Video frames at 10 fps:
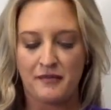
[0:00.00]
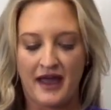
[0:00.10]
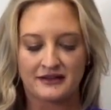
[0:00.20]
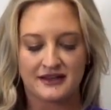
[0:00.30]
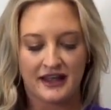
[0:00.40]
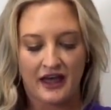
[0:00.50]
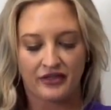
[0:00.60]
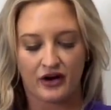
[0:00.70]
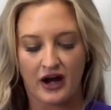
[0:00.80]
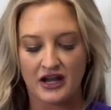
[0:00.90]
back
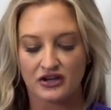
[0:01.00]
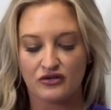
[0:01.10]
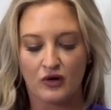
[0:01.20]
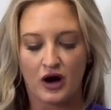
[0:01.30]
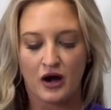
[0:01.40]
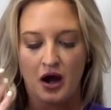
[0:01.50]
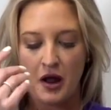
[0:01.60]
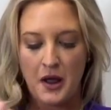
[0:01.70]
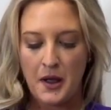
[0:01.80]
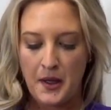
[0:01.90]
together, and you are
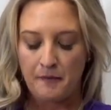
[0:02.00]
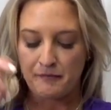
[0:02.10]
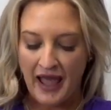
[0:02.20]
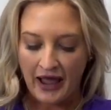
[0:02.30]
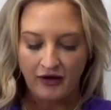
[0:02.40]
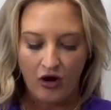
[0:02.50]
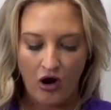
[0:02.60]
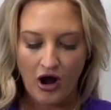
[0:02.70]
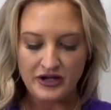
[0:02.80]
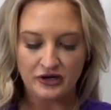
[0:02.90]
back
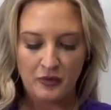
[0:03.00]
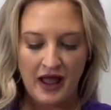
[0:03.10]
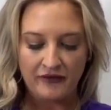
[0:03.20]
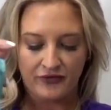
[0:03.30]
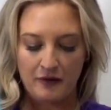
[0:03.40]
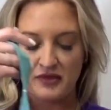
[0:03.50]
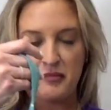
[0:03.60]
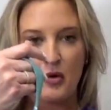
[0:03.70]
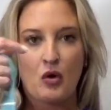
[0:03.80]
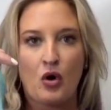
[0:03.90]
on your way from the
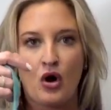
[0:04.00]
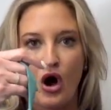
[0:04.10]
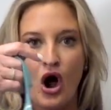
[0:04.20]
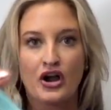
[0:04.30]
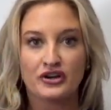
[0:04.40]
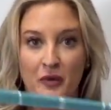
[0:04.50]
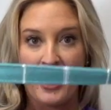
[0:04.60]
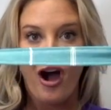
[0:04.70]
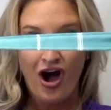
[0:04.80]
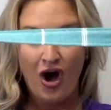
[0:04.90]
pool, on your
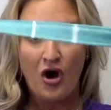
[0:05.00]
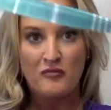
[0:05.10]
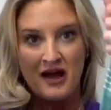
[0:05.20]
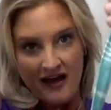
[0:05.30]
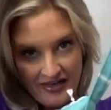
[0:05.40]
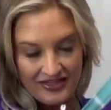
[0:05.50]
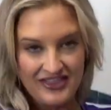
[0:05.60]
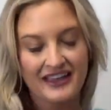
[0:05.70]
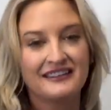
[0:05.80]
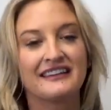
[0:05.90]
way home.
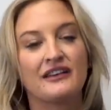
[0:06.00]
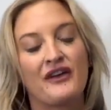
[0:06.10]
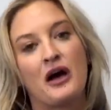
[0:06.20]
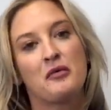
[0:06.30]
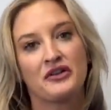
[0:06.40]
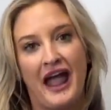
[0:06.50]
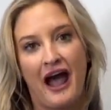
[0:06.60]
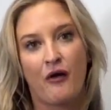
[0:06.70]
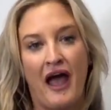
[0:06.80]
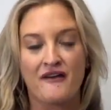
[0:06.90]
This is available
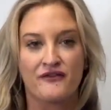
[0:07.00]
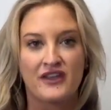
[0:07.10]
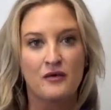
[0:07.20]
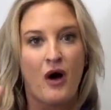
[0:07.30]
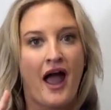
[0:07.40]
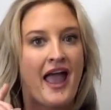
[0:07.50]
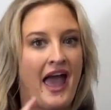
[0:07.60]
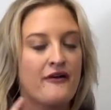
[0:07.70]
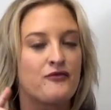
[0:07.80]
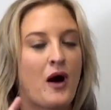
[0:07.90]
now at
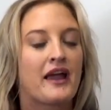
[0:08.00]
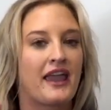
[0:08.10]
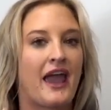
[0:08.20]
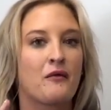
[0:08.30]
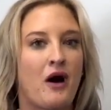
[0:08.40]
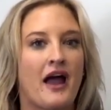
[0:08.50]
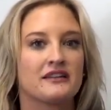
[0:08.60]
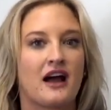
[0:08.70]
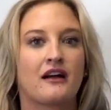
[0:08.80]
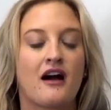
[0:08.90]

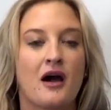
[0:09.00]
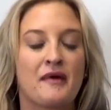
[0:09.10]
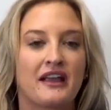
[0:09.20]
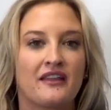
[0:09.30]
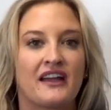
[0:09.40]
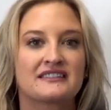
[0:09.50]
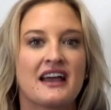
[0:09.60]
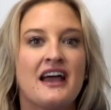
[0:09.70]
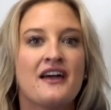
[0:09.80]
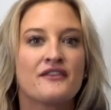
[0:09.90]
vyfyky.com. Again,
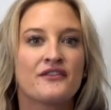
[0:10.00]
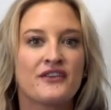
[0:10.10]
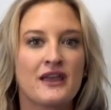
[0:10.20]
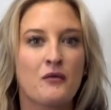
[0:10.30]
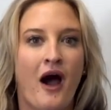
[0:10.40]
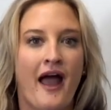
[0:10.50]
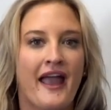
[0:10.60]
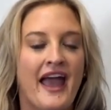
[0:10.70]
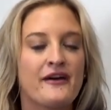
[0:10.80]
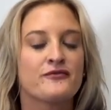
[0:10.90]
that's
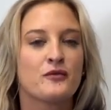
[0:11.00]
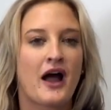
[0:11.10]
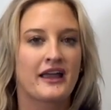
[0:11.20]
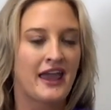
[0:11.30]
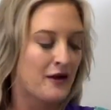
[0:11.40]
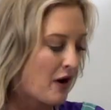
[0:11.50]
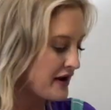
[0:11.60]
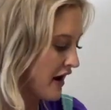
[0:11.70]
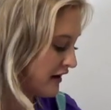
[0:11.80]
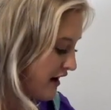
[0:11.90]

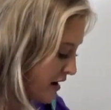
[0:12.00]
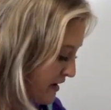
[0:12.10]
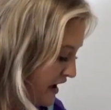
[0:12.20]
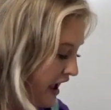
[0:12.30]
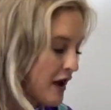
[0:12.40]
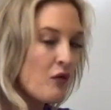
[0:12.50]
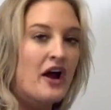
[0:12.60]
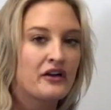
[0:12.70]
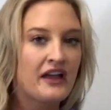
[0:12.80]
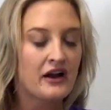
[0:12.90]
vyfyky.com. And
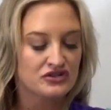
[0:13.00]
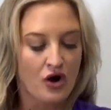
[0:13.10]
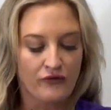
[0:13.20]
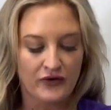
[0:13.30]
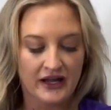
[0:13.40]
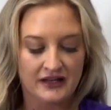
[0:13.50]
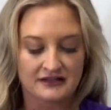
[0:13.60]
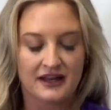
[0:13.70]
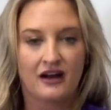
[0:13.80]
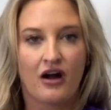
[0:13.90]
while you're there, don't forget
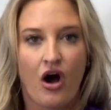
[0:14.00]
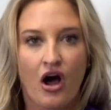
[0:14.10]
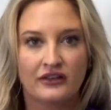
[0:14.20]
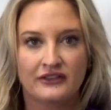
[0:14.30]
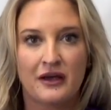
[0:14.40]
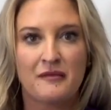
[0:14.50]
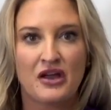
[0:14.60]
to get our awesome